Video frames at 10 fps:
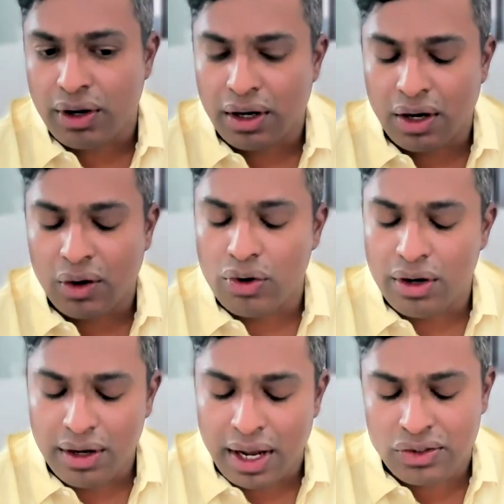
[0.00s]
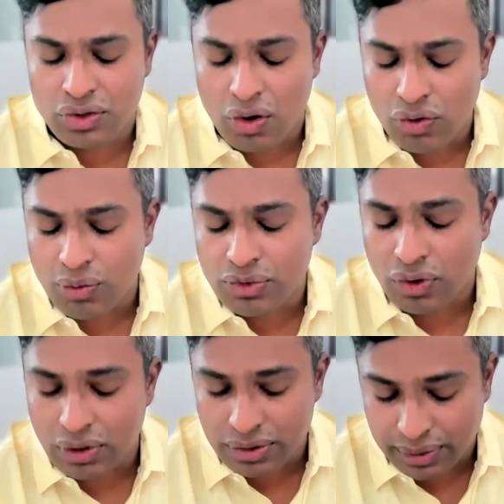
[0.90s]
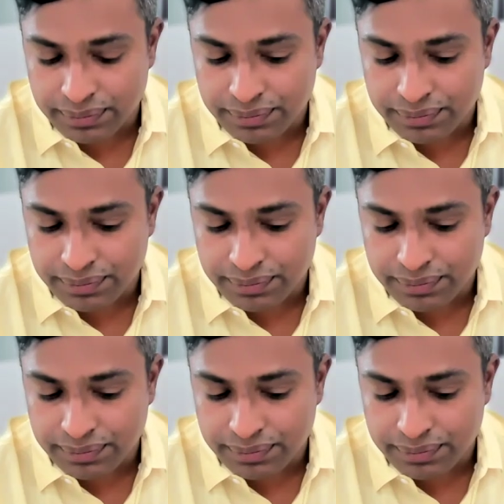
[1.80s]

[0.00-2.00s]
can get a good, nice townhomes also.